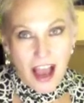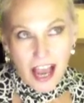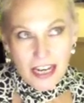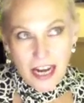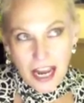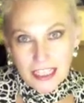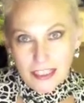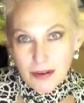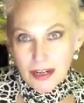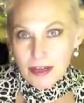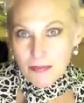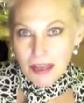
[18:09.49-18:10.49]
I'd highly
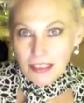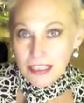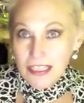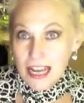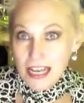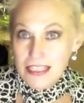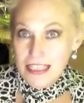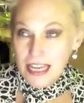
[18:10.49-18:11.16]
recommend it as